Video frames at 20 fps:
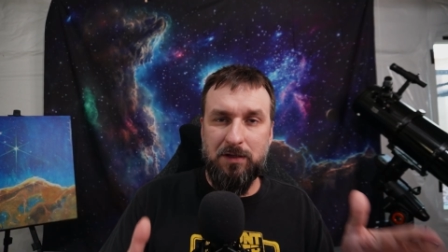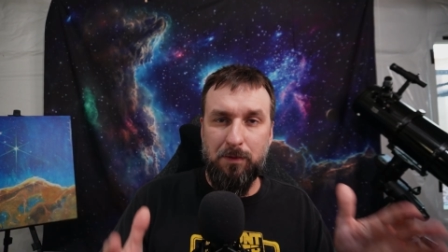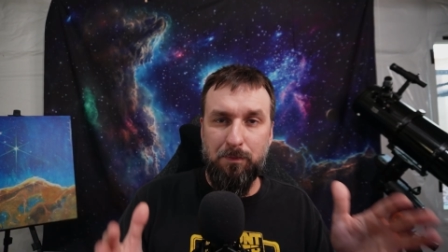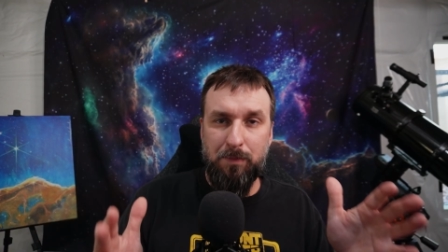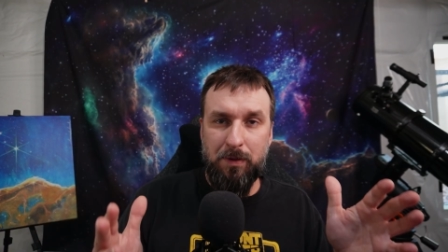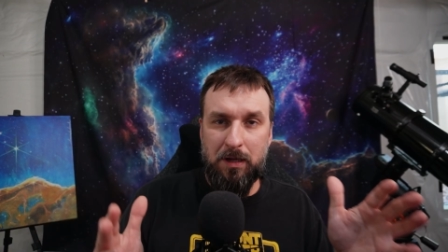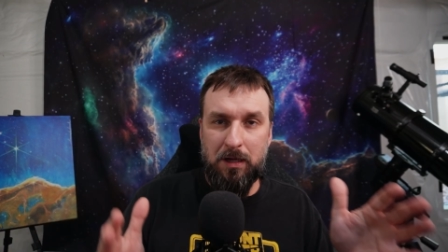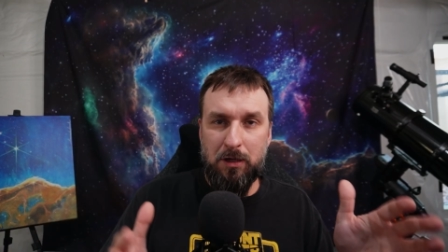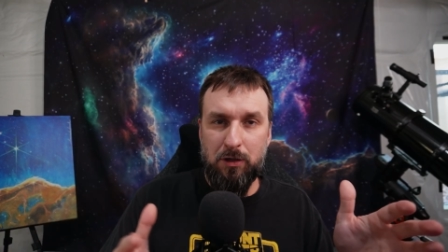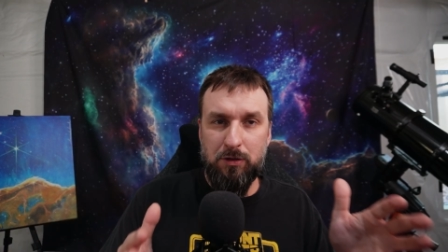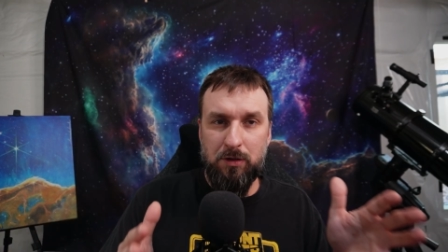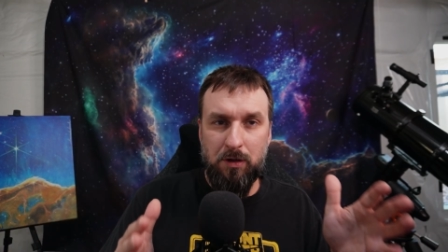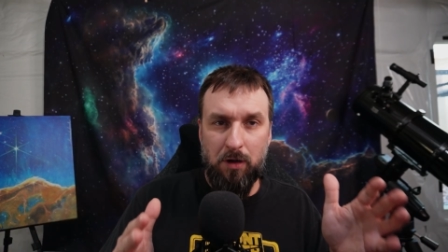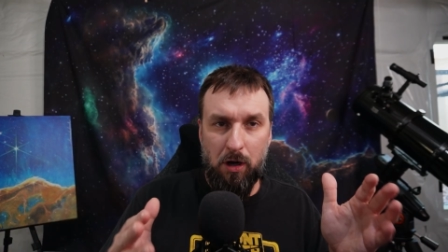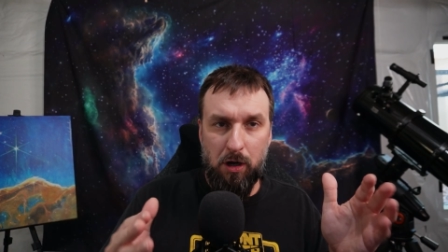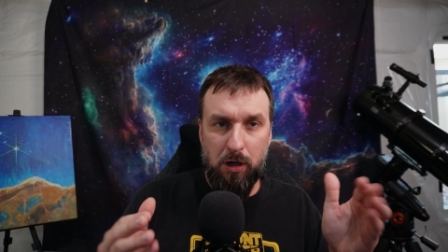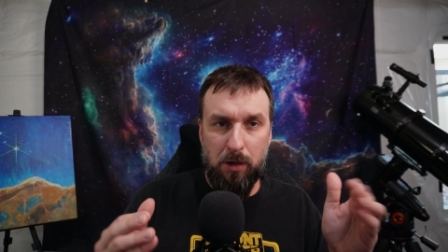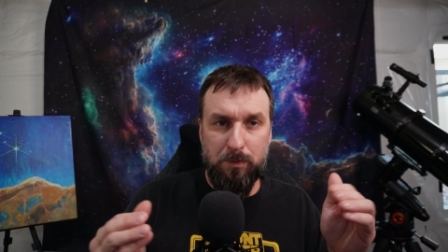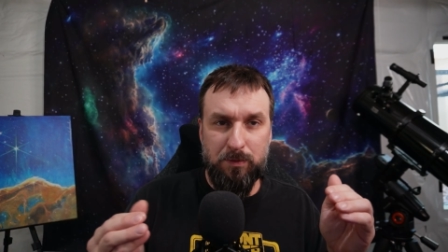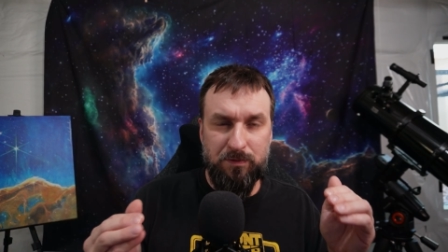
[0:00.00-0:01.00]
appeared in
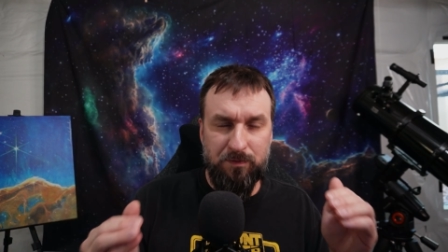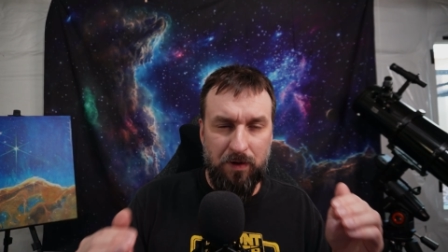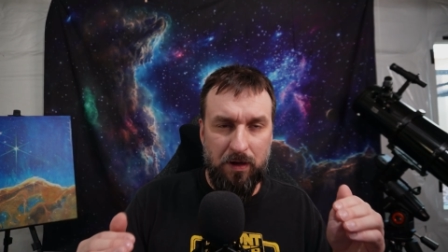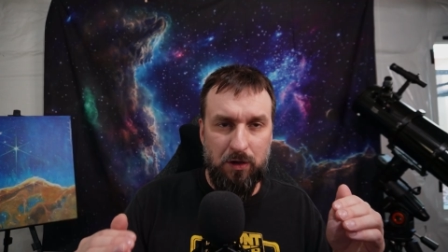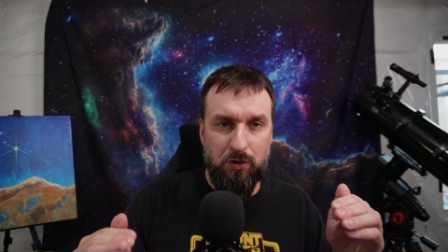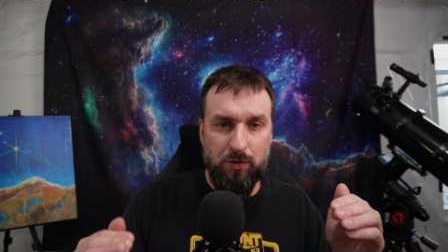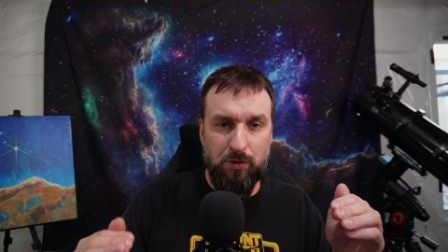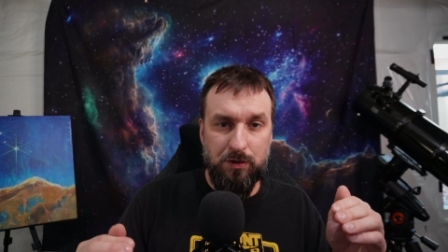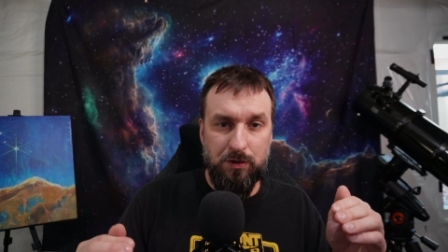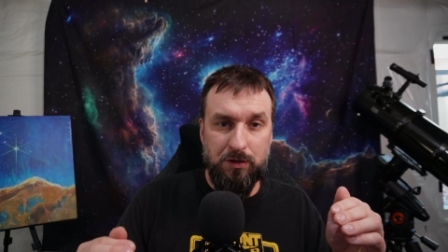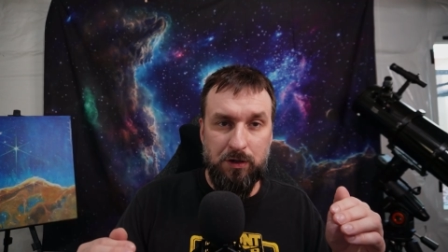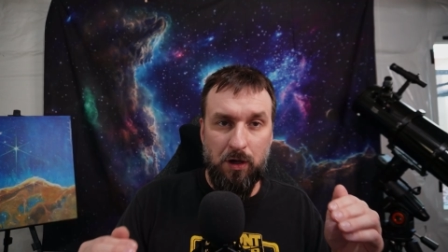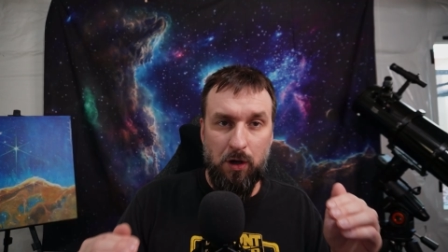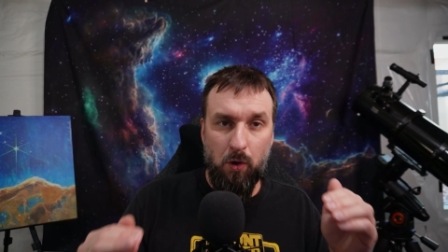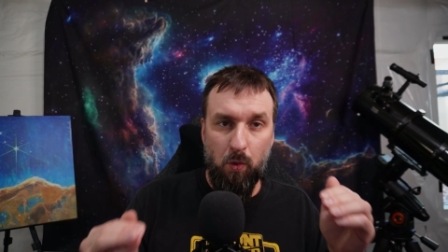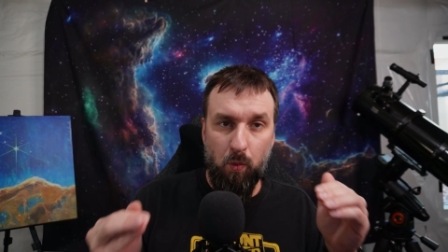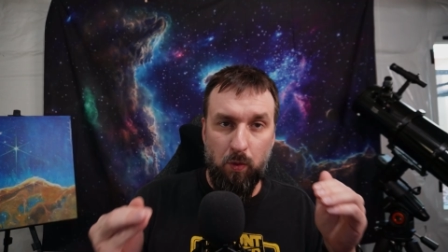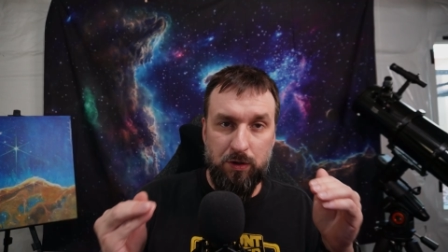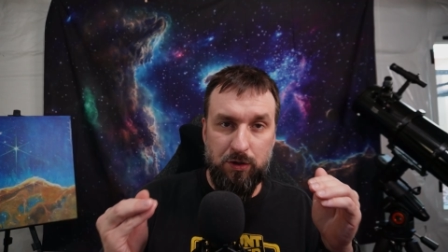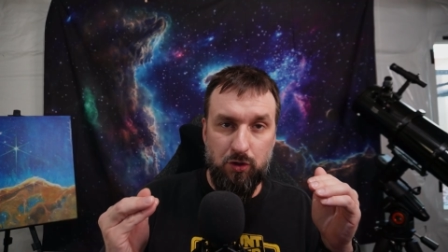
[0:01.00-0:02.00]
our observations
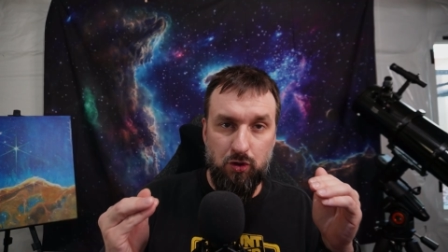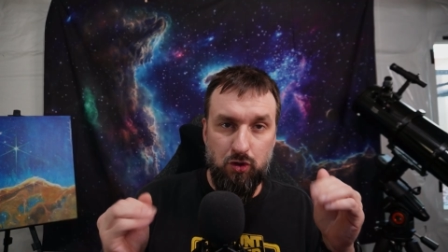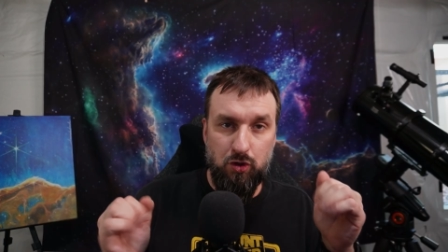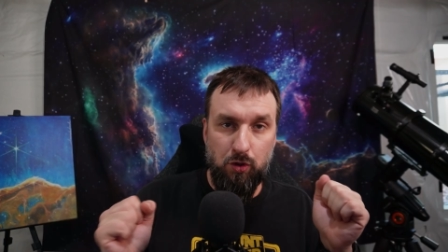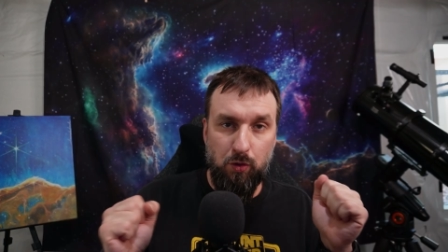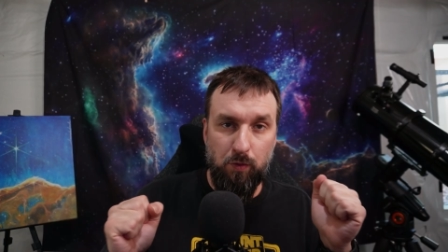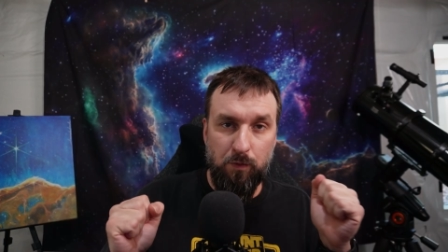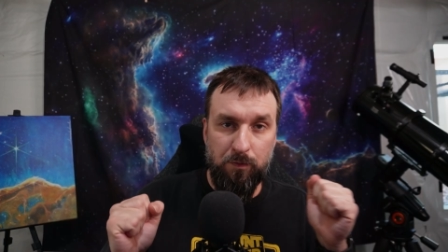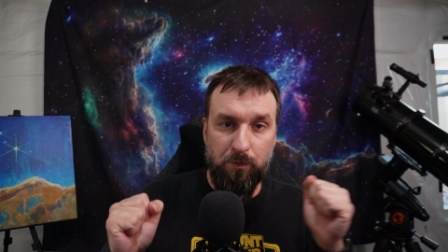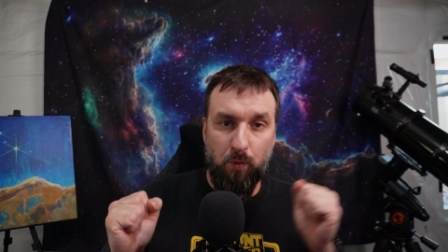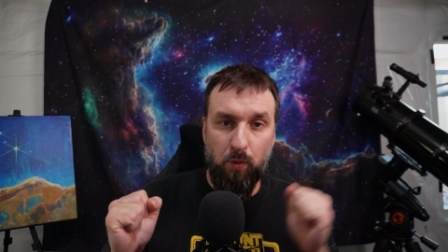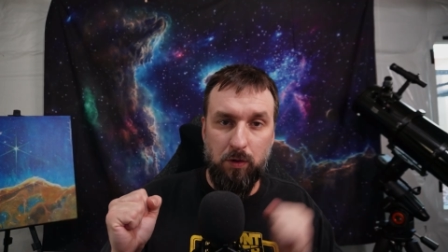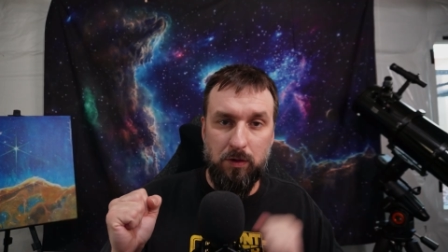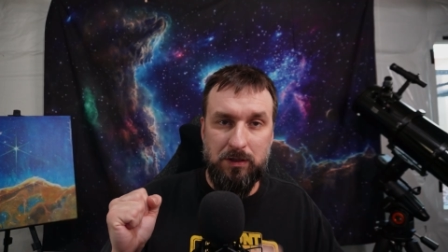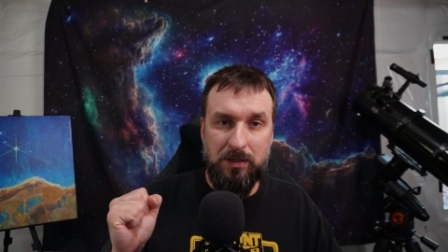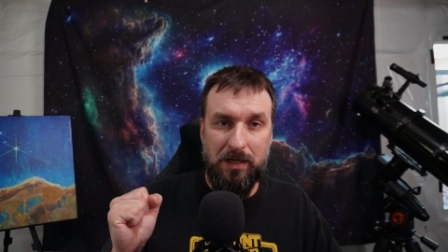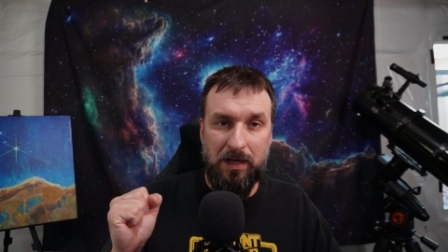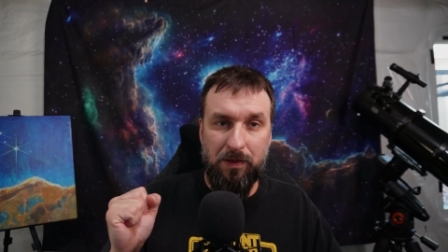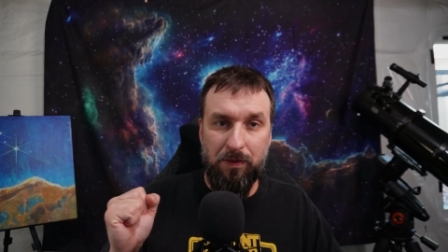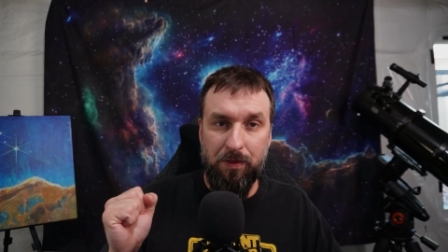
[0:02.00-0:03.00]
was June
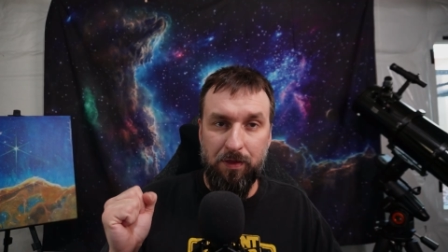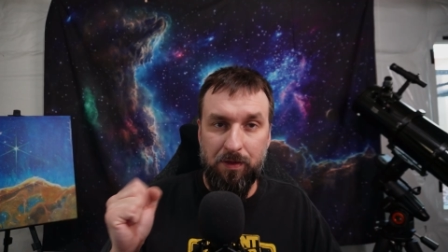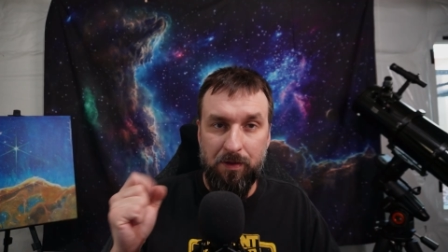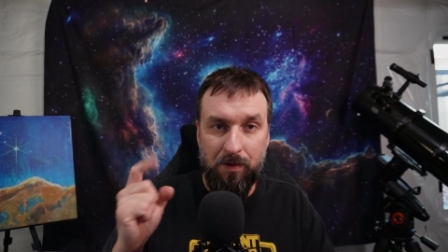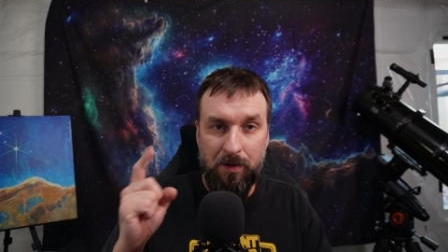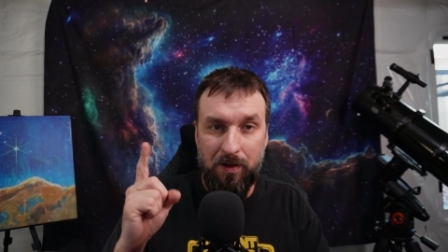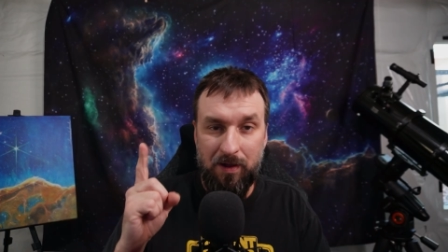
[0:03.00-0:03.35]
14th,